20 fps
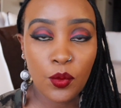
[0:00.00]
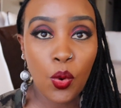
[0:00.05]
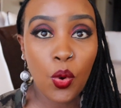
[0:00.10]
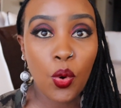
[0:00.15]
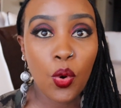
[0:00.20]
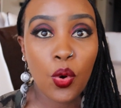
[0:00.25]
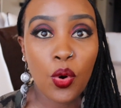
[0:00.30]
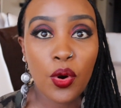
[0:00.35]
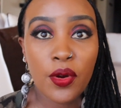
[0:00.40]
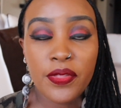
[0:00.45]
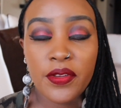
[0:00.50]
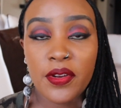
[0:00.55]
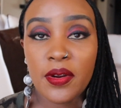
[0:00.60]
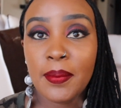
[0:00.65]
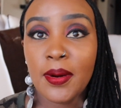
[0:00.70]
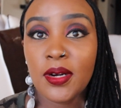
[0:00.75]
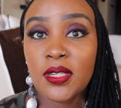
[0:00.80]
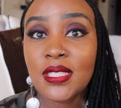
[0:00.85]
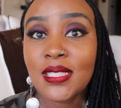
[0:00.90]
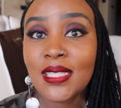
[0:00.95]
Or they're
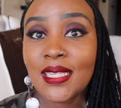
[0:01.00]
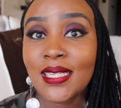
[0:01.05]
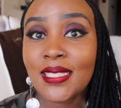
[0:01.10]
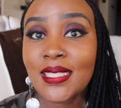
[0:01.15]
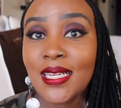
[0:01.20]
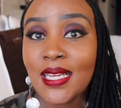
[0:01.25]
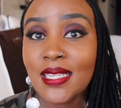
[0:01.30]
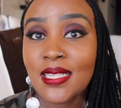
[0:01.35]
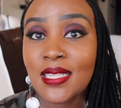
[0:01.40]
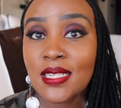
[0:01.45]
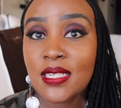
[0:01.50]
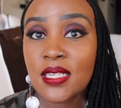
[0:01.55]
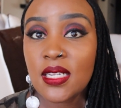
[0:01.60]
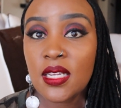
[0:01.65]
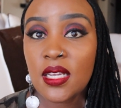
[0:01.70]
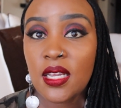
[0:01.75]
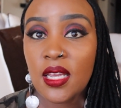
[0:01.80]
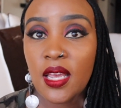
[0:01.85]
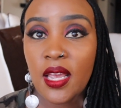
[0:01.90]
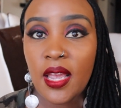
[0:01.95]
about to take a
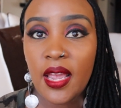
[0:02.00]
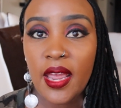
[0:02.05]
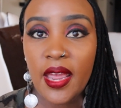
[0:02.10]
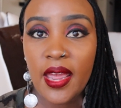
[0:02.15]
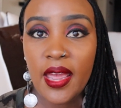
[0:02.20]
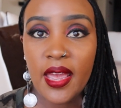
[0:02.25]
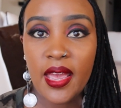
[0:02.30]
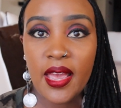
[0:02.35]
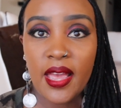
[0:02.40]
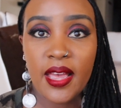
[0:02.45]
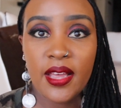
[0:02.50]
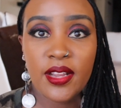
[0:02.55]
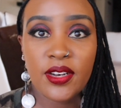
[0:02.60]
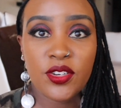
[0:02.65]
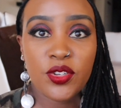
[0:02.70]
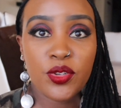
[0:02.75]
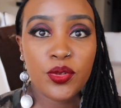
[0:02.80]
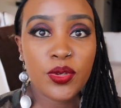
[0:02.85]
test, and